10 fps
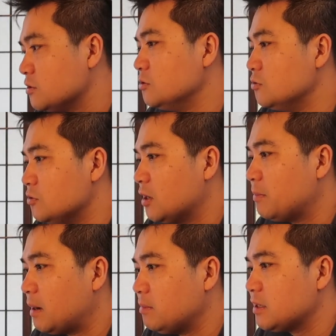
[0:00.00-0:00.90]
to do a
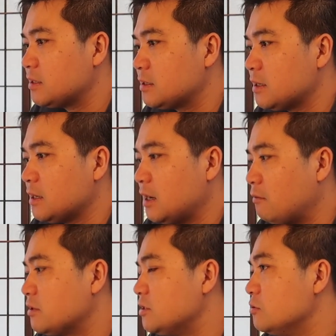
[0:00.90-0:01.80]
public,
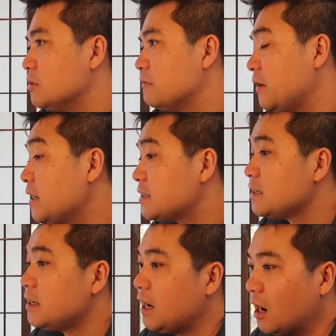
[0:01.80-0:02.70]
I want to do an event,
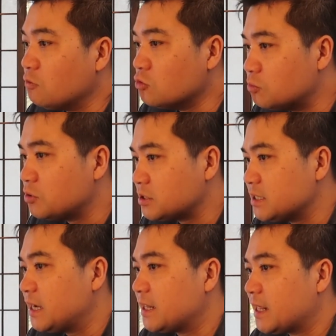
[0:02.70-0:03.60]
I will put
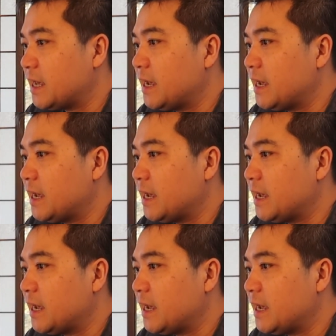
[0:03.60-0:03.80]
together